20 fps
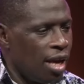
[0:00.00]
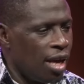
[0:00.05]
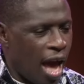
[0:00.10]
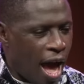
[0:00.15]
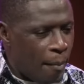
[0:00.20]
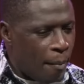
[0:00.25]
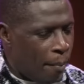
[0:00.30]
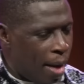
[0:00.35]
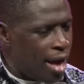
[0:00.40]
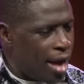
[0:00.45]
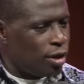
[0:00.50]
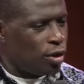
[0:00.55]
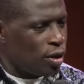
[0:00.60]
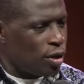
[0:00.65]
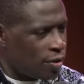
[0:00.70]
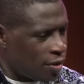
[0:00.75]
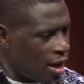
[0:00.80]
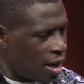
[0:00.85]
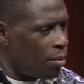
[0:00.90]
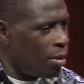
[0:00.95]
Am I
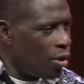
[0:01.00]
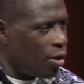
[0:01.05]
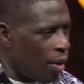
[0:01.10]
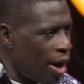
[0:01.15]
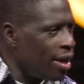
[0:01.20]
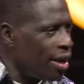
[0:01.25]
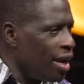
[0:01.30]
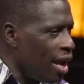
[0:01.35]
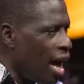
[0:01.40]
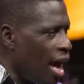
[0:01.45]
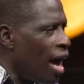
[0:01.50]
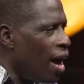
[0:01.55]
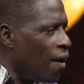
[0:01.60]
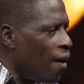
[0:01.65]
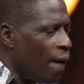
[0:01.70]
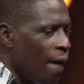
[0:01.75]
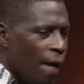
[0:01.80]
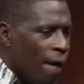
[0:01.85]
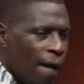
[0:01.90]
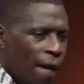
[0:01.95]
talking to someone right now?